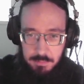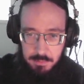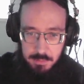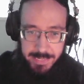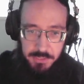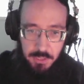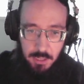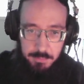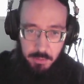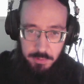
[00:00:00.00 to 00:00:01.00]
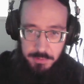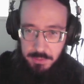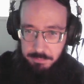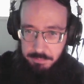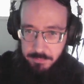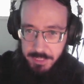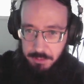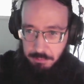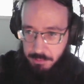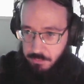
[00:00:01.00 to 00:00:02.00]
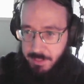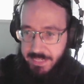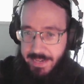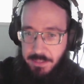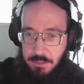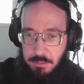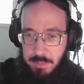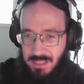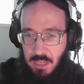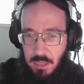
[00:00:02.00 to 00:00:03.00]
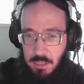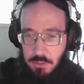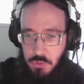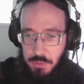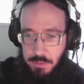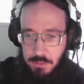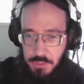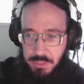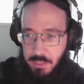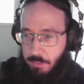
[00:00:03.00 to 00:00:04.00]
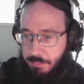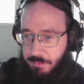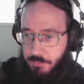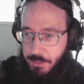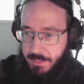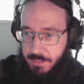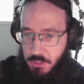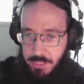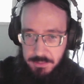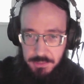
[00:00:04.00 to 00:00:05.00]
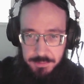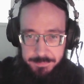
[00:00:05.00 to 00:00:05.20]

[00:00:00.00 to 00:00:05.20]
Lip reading: cast Calm in order to prevent the goons from attacking you, but usually you can just get away before they get a chance.